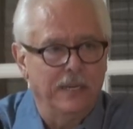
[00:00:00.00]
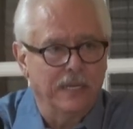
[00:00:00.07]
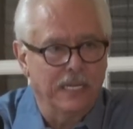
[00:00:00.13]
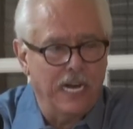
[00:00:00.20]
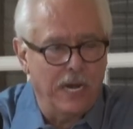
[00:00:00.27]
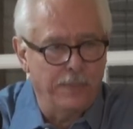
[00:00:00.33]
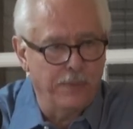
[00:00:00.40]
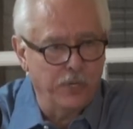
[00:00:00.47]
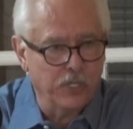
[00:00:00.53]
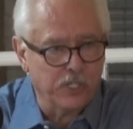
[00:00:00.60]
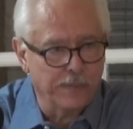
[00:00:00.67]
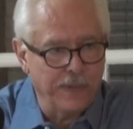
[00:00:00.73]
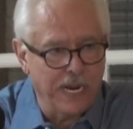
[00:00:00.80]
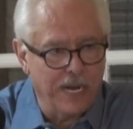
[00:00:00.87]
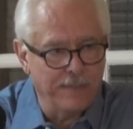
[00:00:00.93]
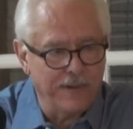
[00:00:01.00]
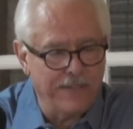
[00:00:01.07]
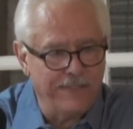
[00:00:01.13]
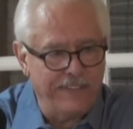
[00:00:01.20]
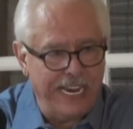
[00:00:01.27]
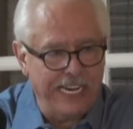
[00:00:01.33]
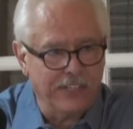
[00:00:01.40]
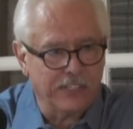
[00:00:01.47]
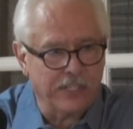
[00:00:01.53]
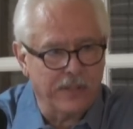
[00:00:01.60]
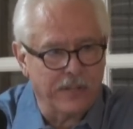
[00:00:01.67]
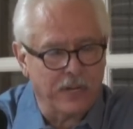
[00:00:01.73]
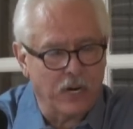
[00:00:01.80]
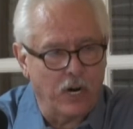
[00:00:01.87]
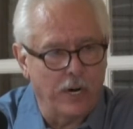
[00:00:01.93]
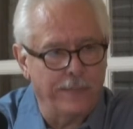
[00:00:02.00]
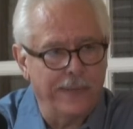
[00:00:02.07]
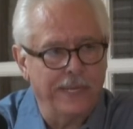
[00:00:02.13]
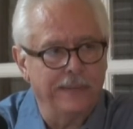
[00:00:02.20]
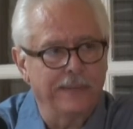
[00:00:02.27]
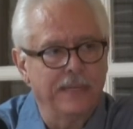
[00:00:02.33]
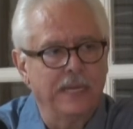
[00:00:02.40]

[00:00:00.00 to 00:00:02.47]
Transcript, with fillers: God pushed me on my face on the carpet,